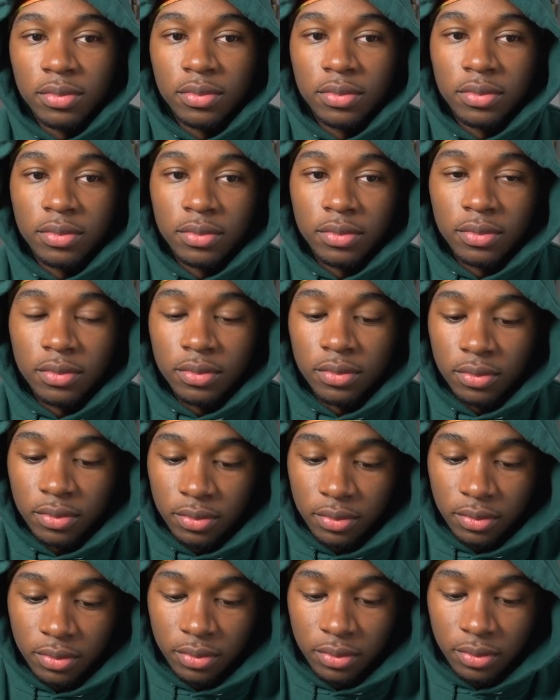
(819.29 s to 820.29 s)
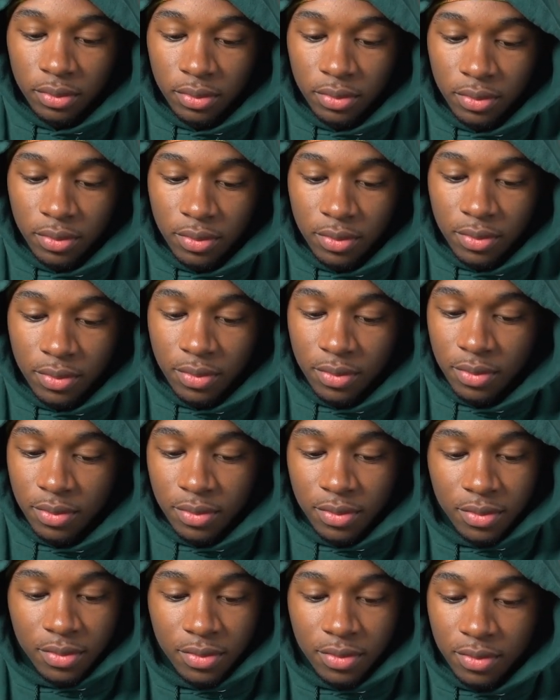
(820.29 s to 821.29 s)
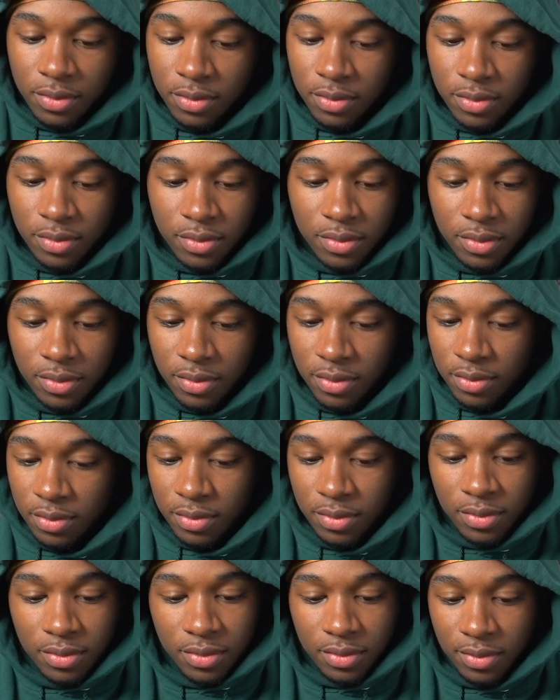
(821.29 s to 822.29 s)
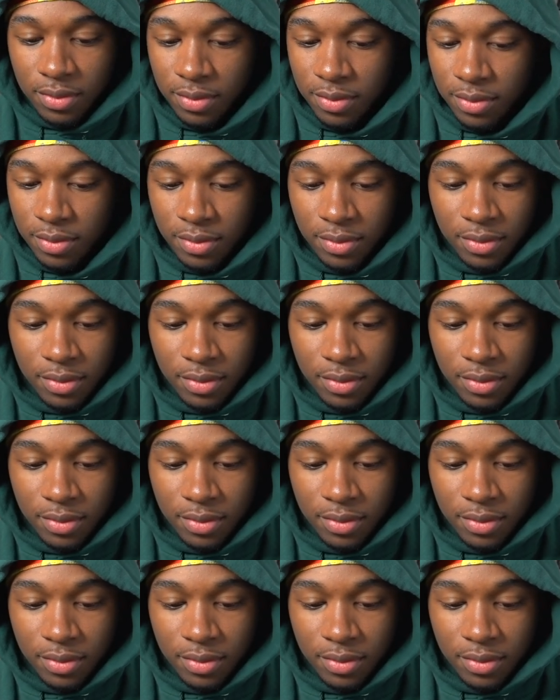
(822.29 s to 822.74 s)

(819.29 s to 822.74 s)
(no one is talking)